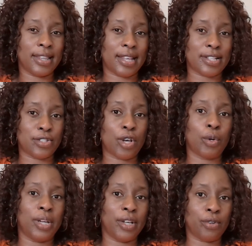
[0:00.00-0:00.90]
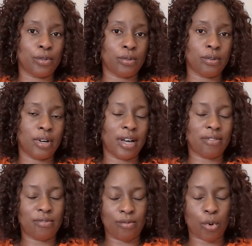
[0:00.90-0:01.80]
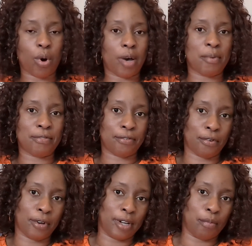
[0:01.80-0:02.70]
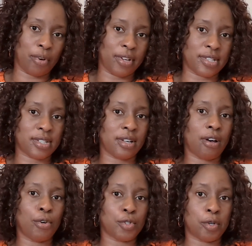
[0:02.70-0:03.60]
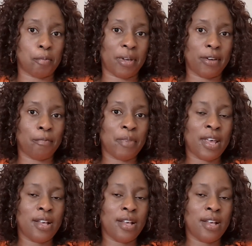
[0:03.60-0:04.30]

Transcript: there's no legal requirement for an employer to hold an appeal.